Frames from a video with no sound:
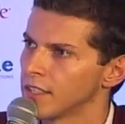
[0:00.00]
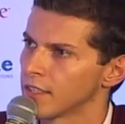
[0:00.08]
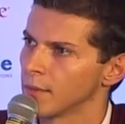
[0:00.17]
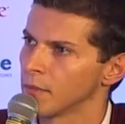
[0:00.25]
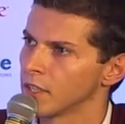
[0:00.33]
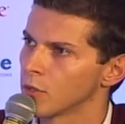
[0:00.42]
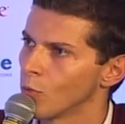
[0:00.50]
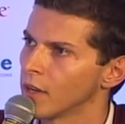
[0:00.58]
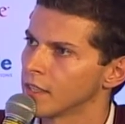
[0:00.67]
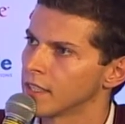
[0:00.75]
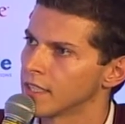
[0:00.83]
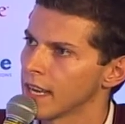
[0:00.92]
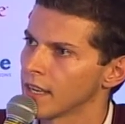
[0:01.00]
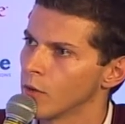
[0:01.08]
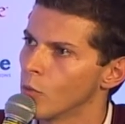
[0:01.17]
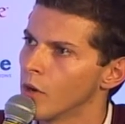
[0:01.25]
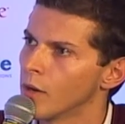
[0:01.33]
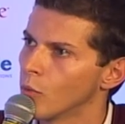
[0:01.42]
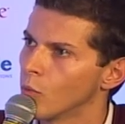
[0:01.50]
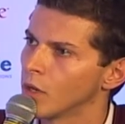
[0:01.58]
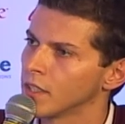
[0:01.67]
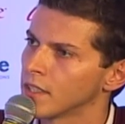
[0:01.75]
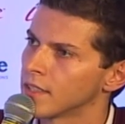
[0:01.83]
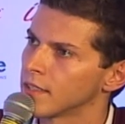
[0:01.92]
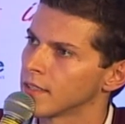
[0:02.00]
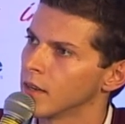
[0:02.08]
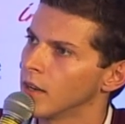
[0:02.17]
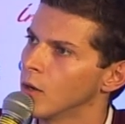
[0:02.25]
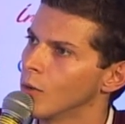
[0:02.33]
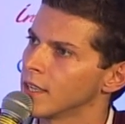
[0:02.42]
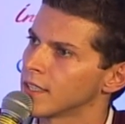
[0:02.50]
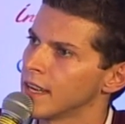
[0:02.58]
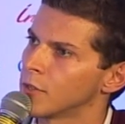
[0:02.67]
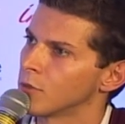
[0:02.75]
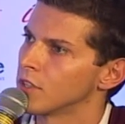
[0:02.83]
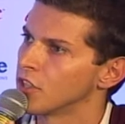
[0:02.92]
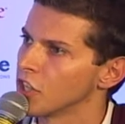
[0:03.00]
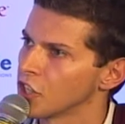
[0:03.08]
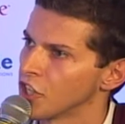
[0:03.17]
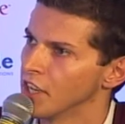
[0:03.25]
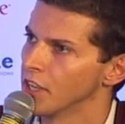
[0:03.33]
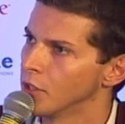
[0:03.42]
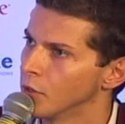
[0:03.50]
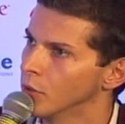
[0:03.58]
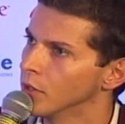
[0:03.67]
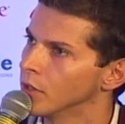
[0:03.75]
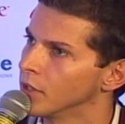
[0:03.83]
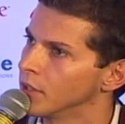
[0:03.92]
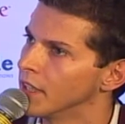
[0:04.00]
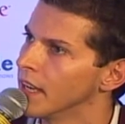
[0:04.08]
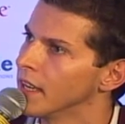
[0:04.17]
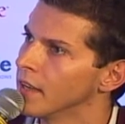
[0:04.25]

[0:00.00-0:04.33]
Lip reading: something. So what exactly, what is OSI transitioning to today?